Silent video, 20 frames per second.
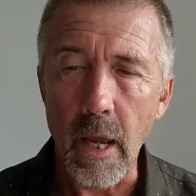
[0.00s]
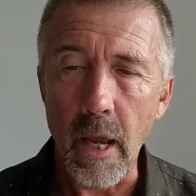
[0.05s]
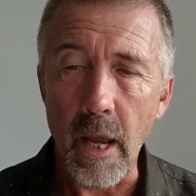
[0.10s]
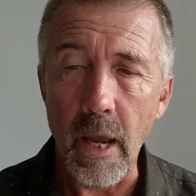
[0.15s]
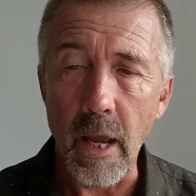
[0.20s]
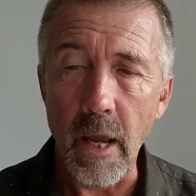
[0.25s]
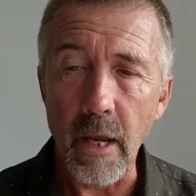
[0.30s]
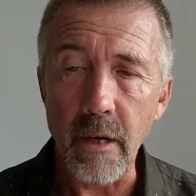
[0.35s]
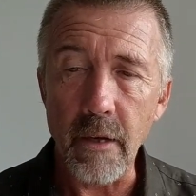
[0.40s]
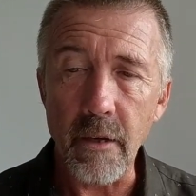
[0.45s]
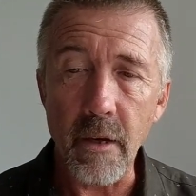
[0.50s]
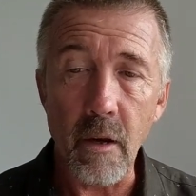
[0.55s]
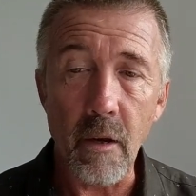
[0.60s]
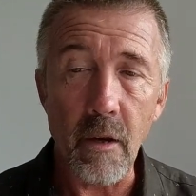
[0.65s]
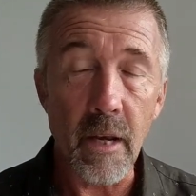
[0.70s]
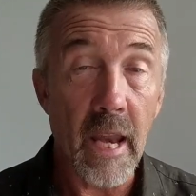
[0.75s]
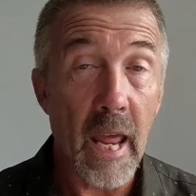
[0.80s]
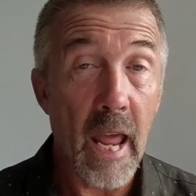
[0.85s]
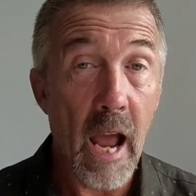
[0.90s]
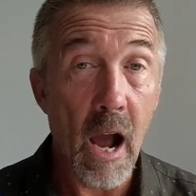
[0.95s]
and
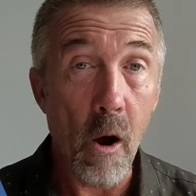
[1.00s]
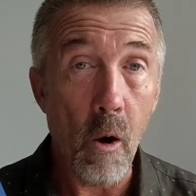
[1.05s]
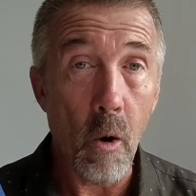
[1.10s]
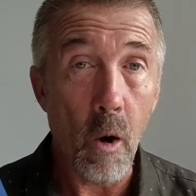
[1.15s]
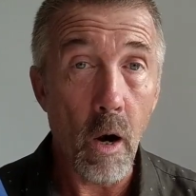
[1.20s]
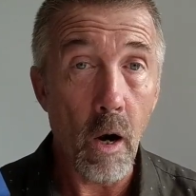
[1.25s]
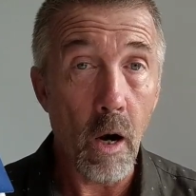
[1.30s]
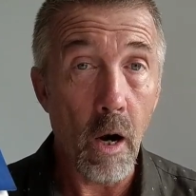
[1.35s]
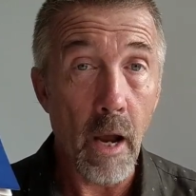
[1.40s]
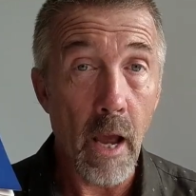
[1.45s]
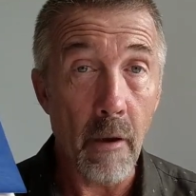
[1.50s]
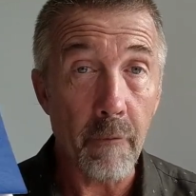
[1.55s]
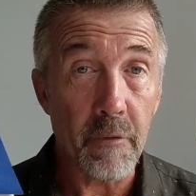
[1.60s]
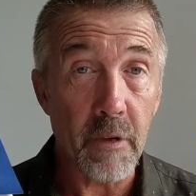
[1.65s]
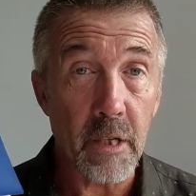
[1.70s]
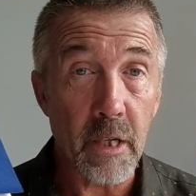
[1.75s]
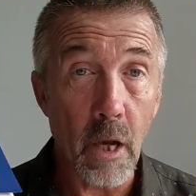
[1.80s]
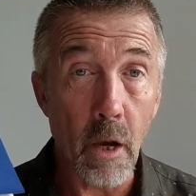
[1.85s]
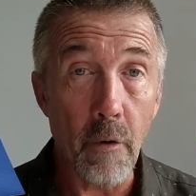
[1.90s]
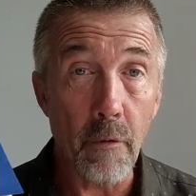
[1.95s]
now I have
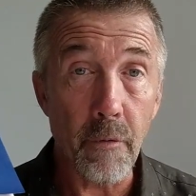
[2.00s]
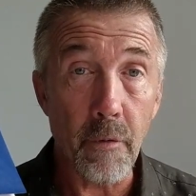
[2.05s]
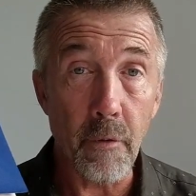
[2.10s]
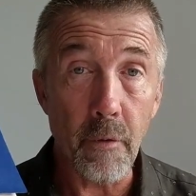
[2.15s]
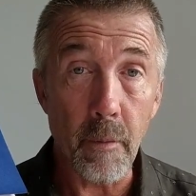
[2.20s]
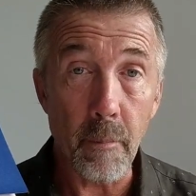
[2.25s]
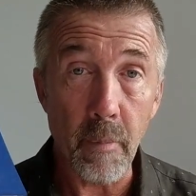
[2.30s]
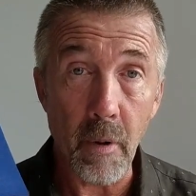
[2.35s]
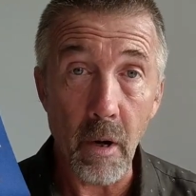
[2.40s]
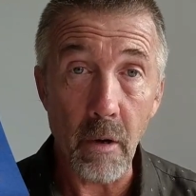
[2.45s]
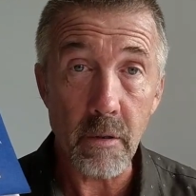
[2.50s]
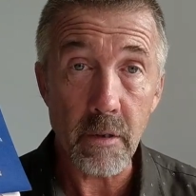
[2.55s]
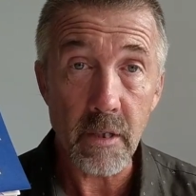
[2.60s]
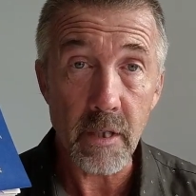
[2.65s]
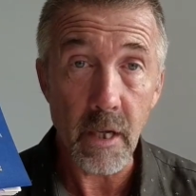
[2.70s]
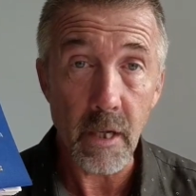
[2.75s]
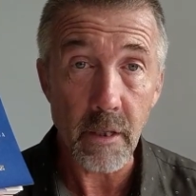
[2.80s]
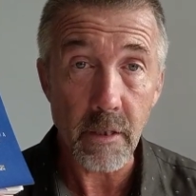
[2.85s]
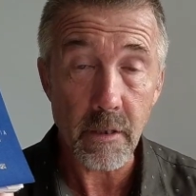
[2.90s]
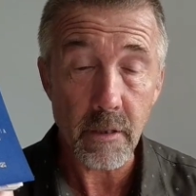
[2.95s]
to go through the
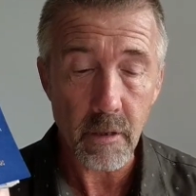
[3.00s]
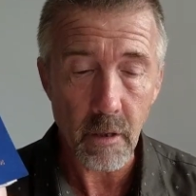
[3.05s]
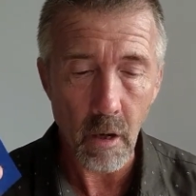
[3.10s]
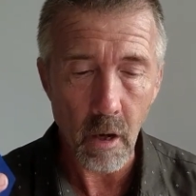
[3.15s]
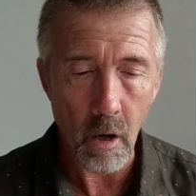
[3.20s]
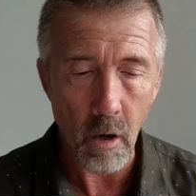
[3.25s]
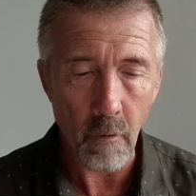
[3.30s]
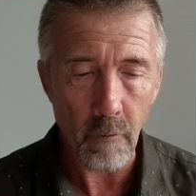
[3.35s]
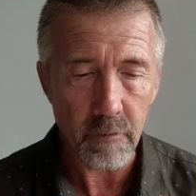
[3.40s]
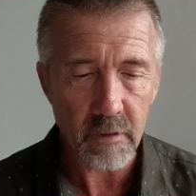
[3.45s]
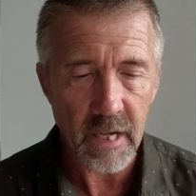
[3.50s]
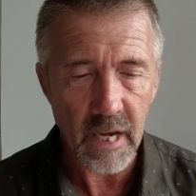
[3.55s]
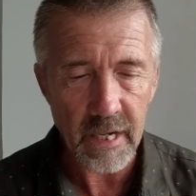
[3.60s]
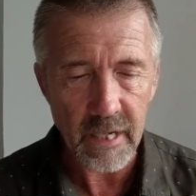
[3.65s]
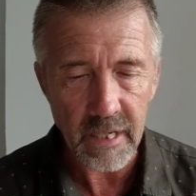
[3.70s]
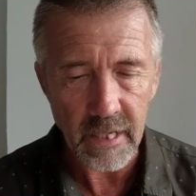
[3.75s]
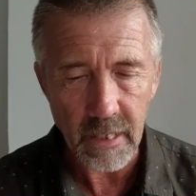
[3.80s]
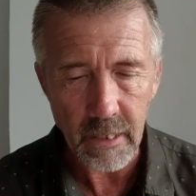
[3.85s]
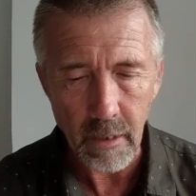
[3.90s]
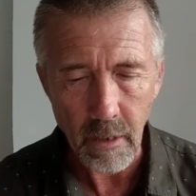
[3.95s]
process of
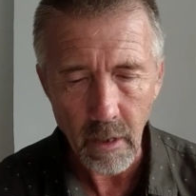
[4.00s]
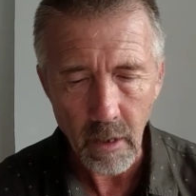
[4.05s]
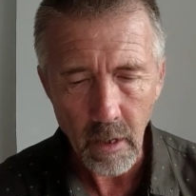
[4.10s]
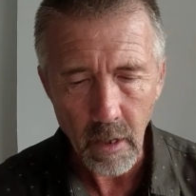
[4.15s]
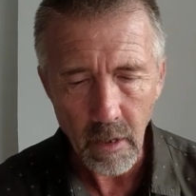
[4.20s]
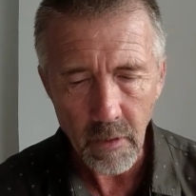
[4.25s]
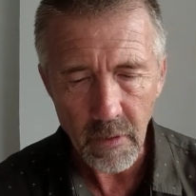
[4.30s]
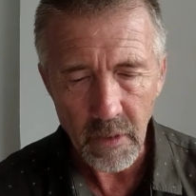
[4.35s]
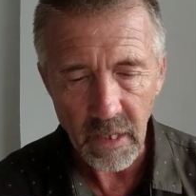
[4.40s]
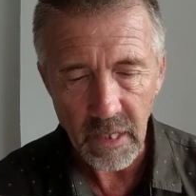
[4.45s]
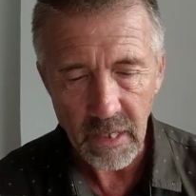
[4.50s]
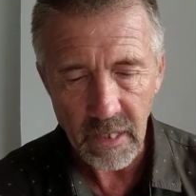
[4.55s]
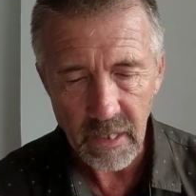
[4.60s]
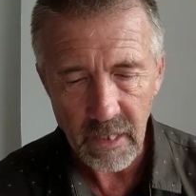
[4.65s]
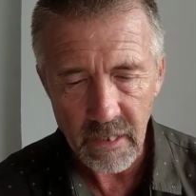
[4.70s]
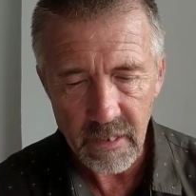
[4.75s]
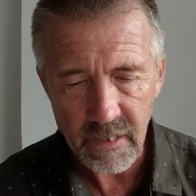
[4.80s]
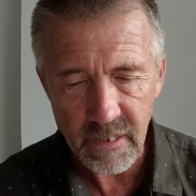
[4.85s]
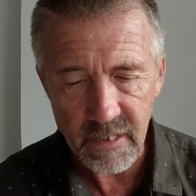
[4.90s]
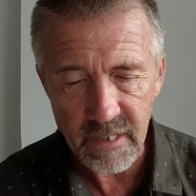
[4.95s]
getting
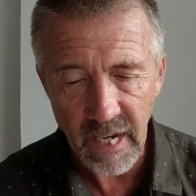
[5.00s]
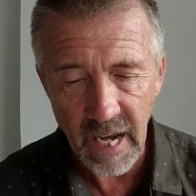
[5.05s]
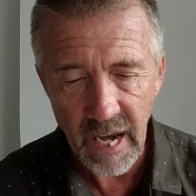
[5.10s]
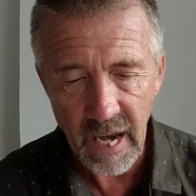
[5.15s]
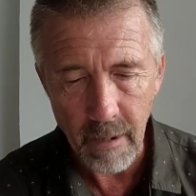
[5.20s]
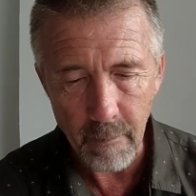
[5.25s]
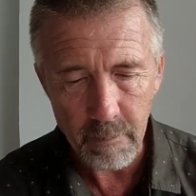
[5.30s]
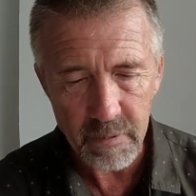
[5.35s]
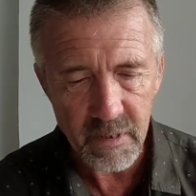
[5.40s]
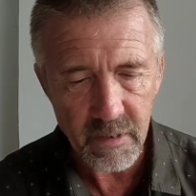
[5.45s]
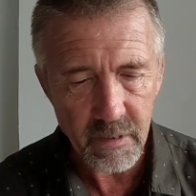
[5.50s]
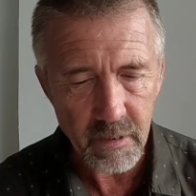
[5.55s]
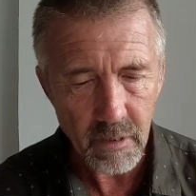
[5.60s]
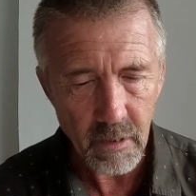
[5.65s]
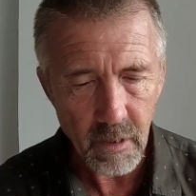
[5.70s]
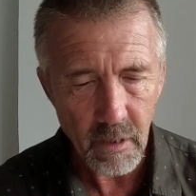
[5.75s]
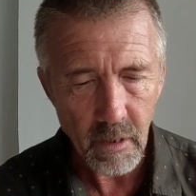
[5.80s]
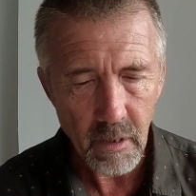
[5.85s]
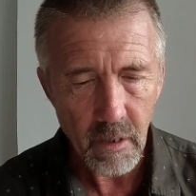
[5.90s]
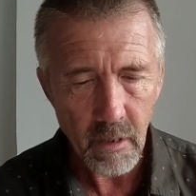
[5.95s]
the stamps
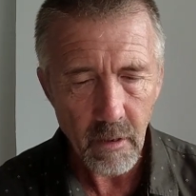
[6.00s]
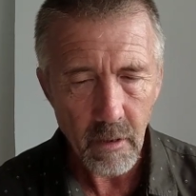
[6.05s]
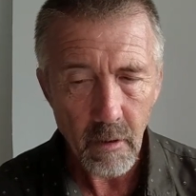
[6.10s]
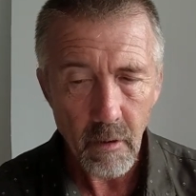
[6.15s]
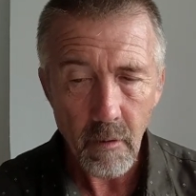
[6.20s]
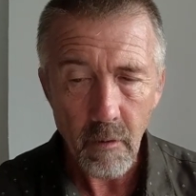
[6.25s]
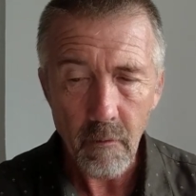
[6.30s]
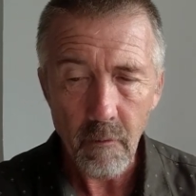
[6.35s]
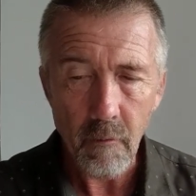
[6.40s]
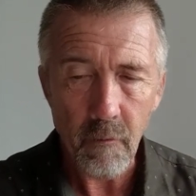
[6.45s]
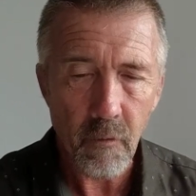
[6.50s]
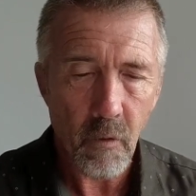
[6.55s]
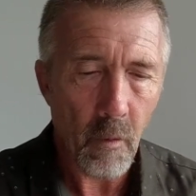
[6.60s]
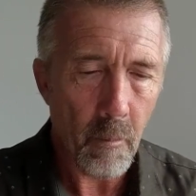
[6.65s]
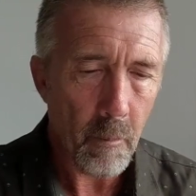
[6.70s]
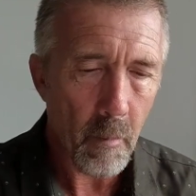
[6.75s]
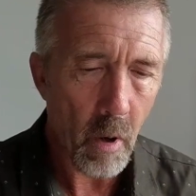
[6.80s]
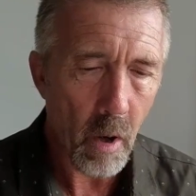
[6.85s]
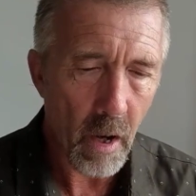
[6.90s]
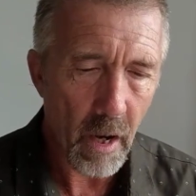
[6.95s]

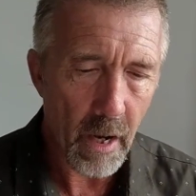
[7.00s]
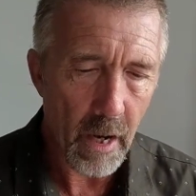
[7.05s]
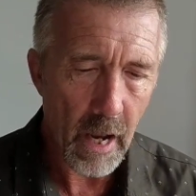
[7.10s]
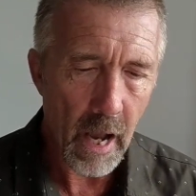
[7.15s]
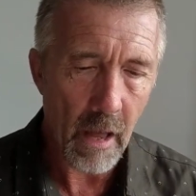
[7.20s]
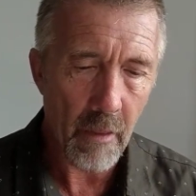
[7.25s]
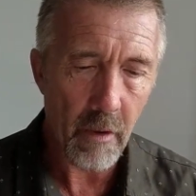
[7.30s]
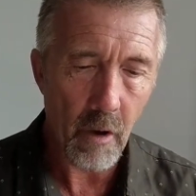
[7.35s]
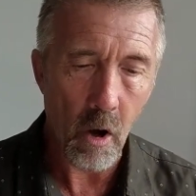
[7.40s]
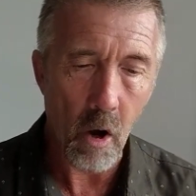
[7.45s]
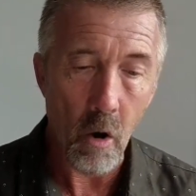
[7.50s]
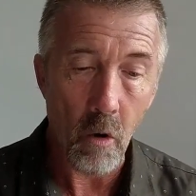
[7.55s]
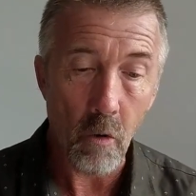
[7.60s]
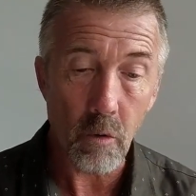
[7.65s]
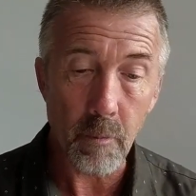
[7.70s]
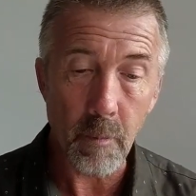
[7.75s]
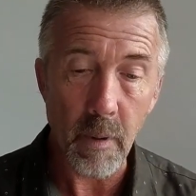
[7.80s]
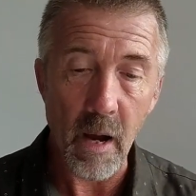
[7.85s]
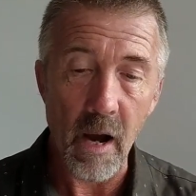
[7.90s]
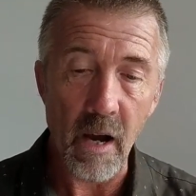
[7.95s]
from my other
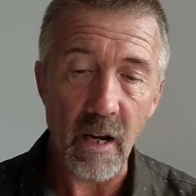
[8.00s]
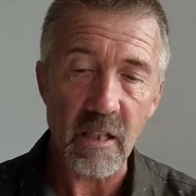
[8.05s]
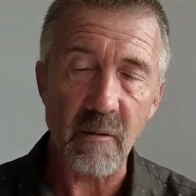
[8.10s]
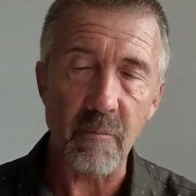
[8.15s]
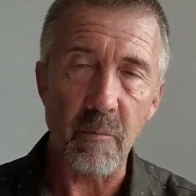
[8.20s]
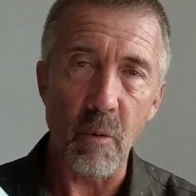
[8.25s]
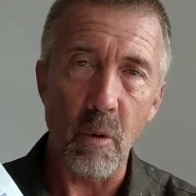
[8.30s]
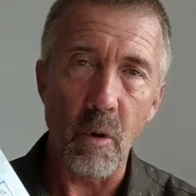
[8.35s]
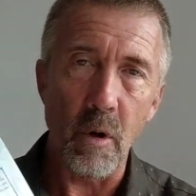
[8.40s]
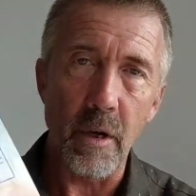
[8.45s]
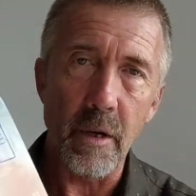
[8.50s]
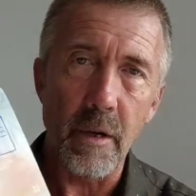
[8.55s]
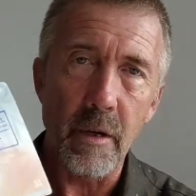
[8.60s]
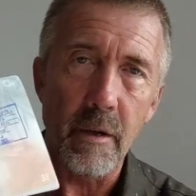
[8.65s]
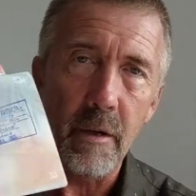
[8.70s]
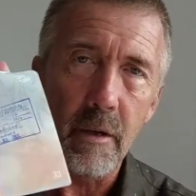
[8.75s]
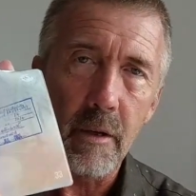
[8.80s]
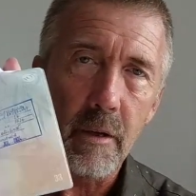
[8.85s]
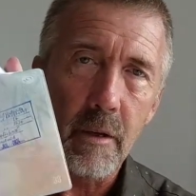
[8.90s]
old passport,